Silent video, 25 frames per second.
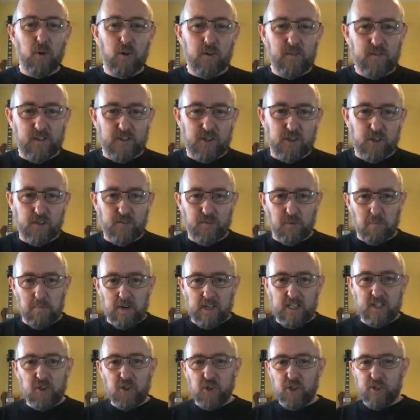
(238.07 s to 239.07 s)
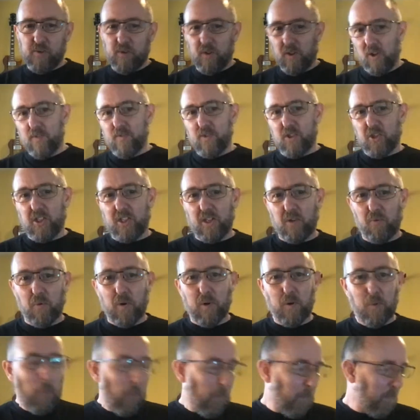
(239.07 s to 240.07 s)
of a sort of a managerial overseeing
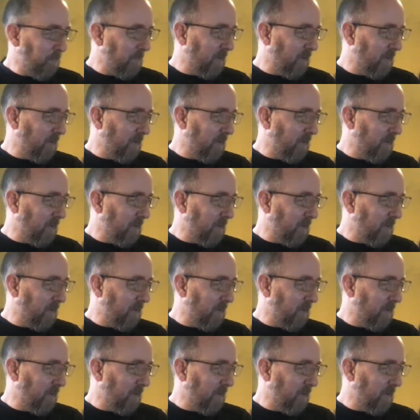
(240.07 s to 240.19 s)
role.